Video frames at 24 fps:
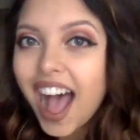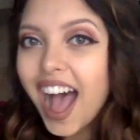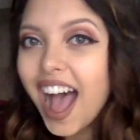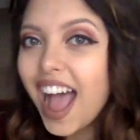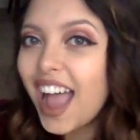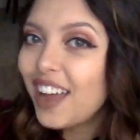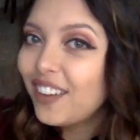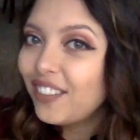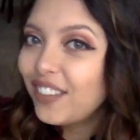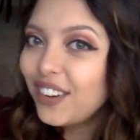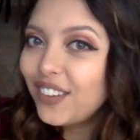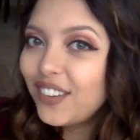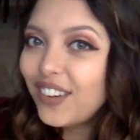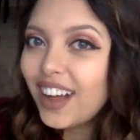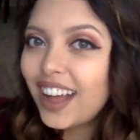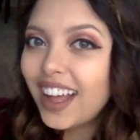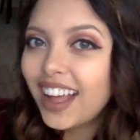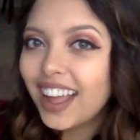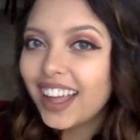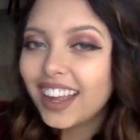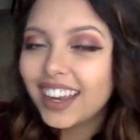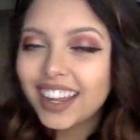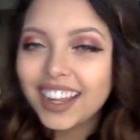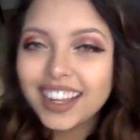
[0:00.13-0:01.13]
Hi
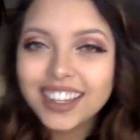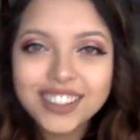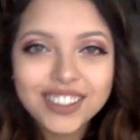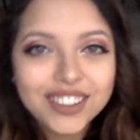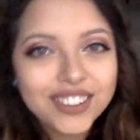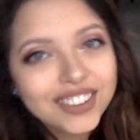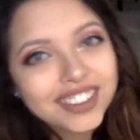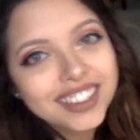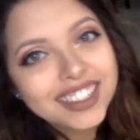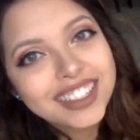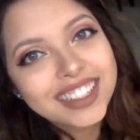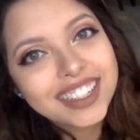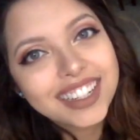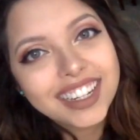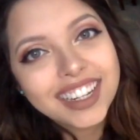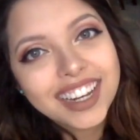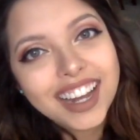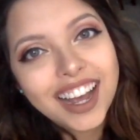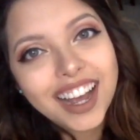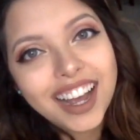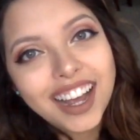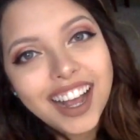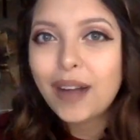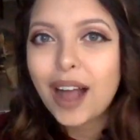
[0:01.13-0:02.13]
everyone, it's
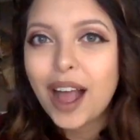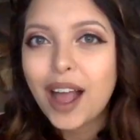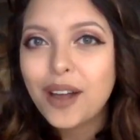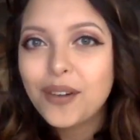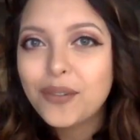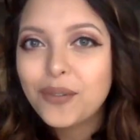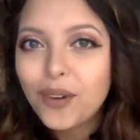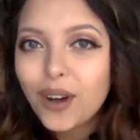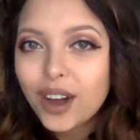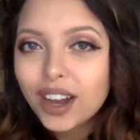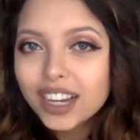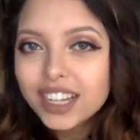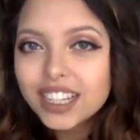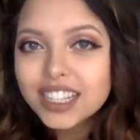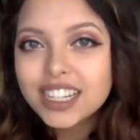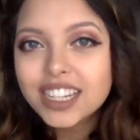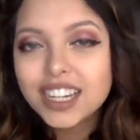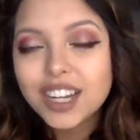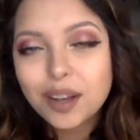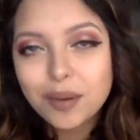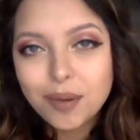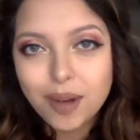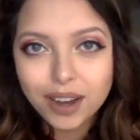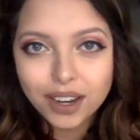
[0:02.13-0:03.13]
Christina. I wanted to
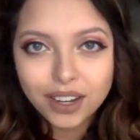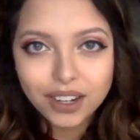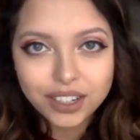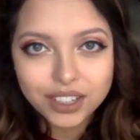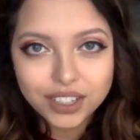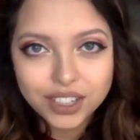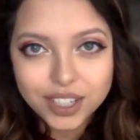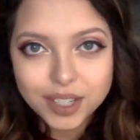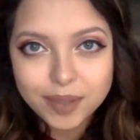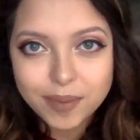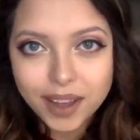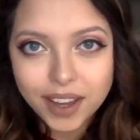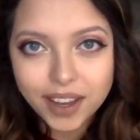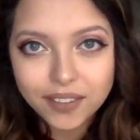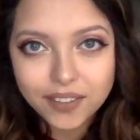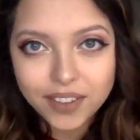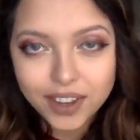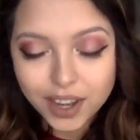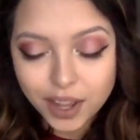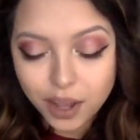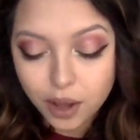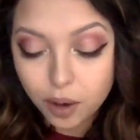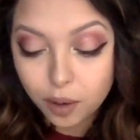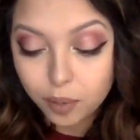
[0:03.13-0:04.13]
come on here and just make a
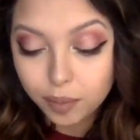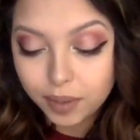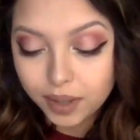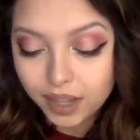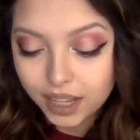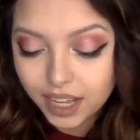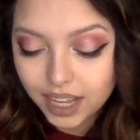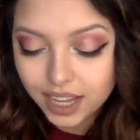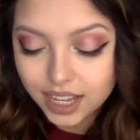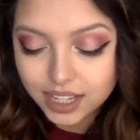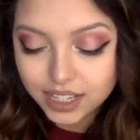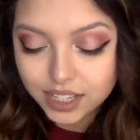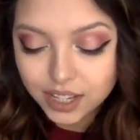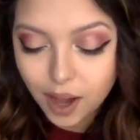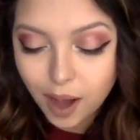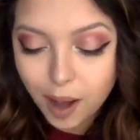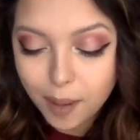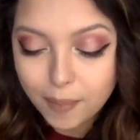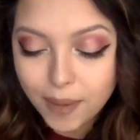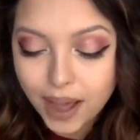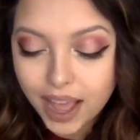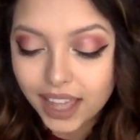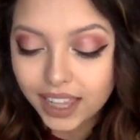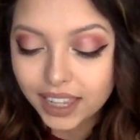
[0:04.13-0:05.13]
video because
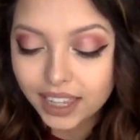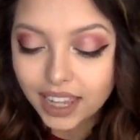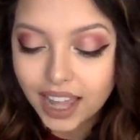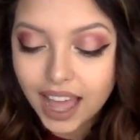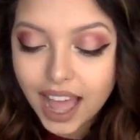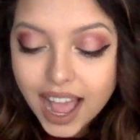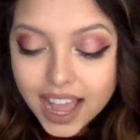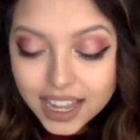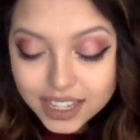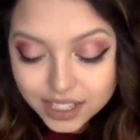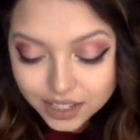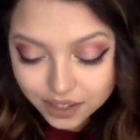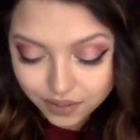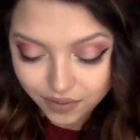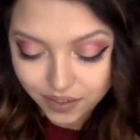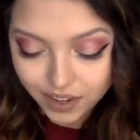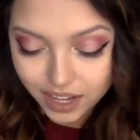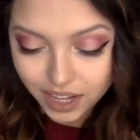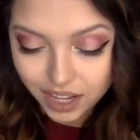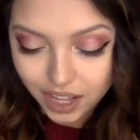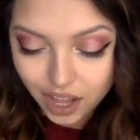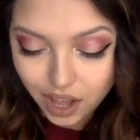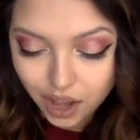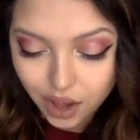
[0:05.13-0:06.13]
on my last
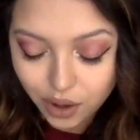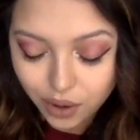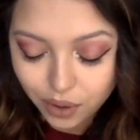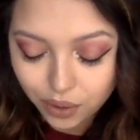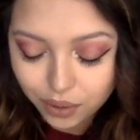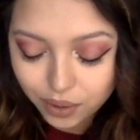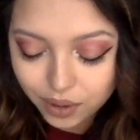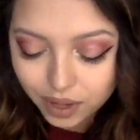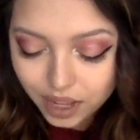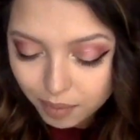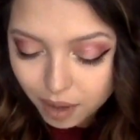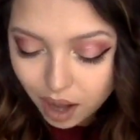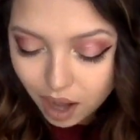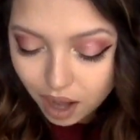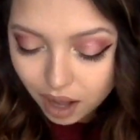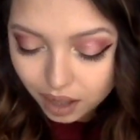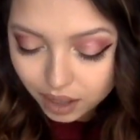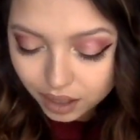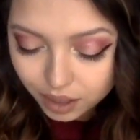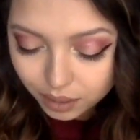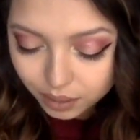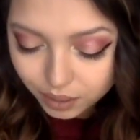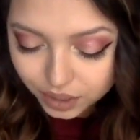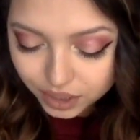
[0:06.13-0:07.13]
video,
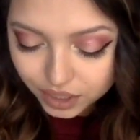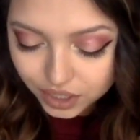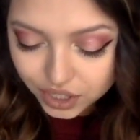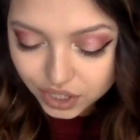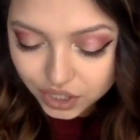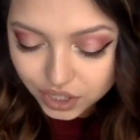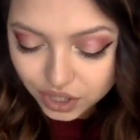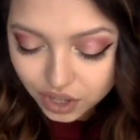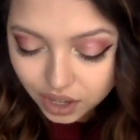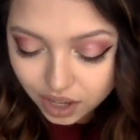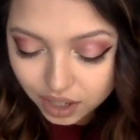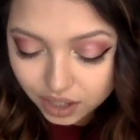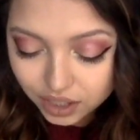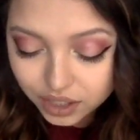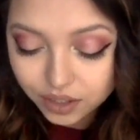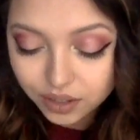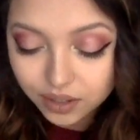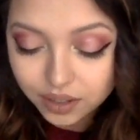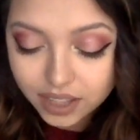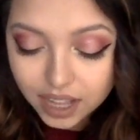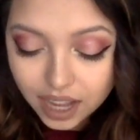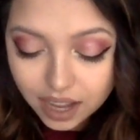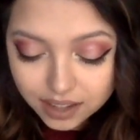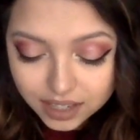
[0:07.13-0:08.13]
Hollywood Star
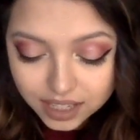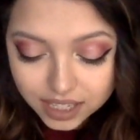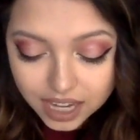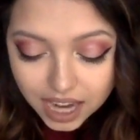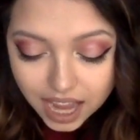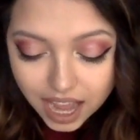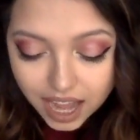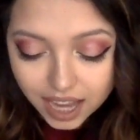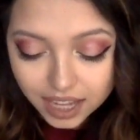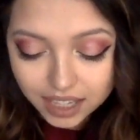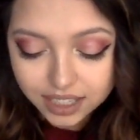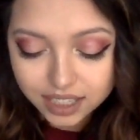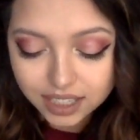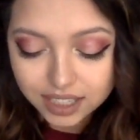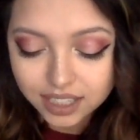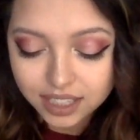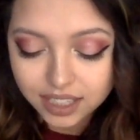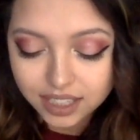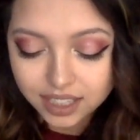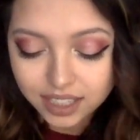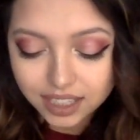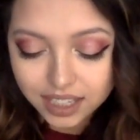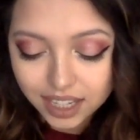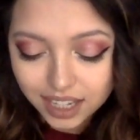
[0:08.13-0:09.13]
2000 asked
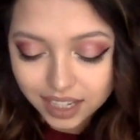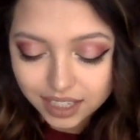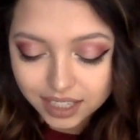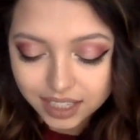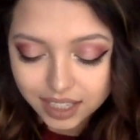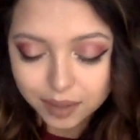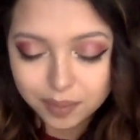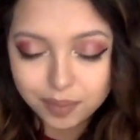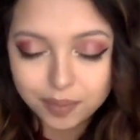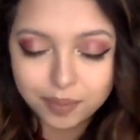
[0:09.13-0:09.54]
DAT